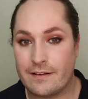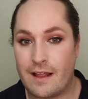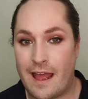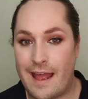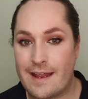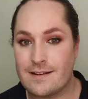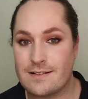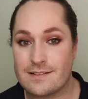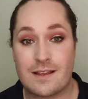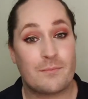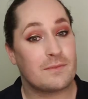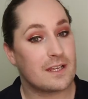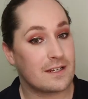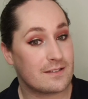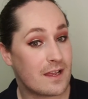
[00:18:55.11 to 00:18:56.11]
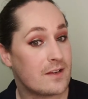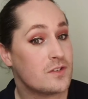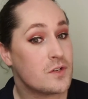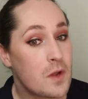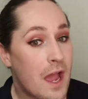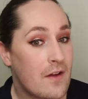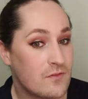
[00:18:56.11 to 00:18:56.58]
and some things I do
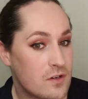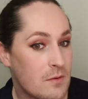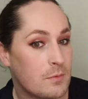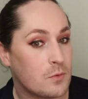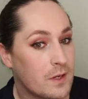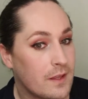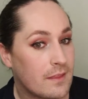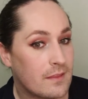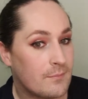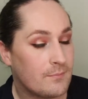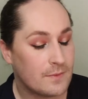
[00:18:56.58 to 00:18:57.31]
have trouble with.